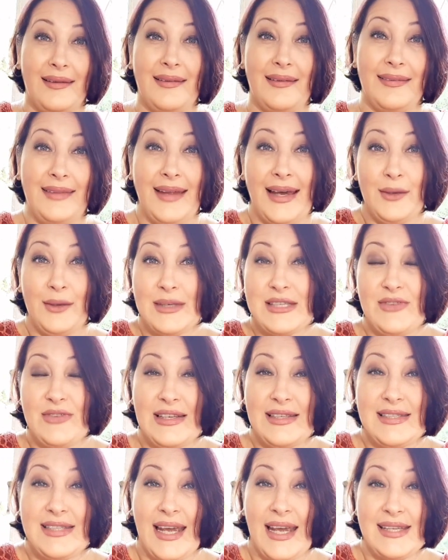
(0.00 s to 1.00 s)
that was
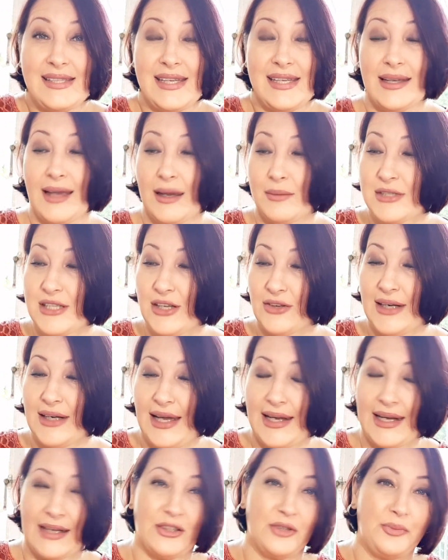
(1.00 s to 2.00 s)
fantastic. I'm so
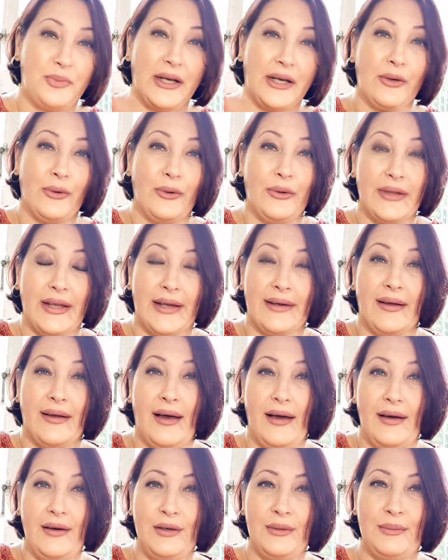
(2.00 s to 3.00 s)
glad I could bring all that
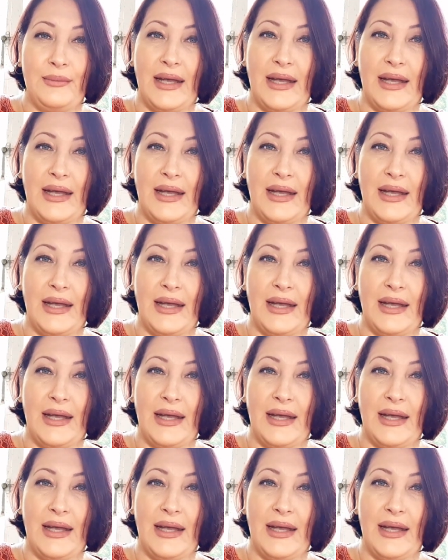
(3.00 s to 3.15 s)
home.